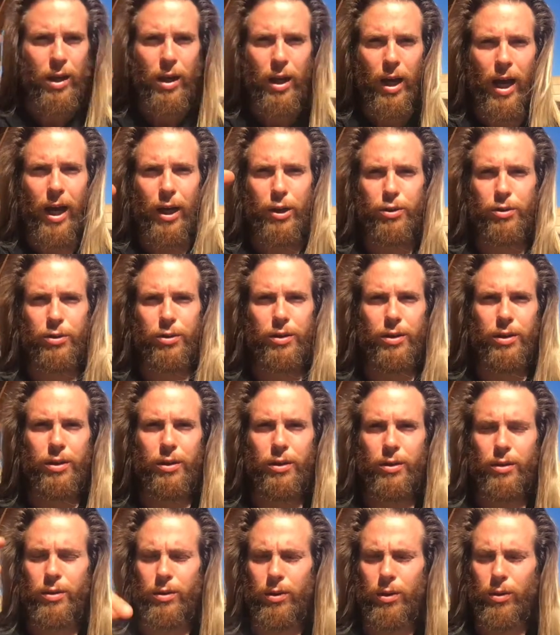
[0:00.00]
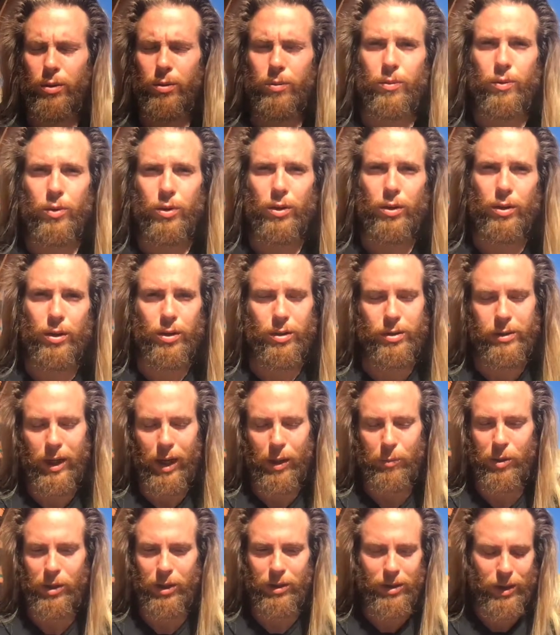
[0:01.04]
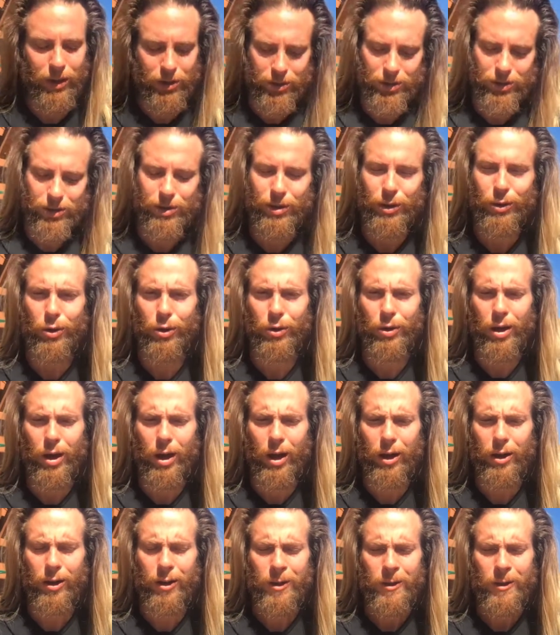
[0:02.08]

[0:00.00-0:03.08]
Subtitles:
actually the same conditions here or not,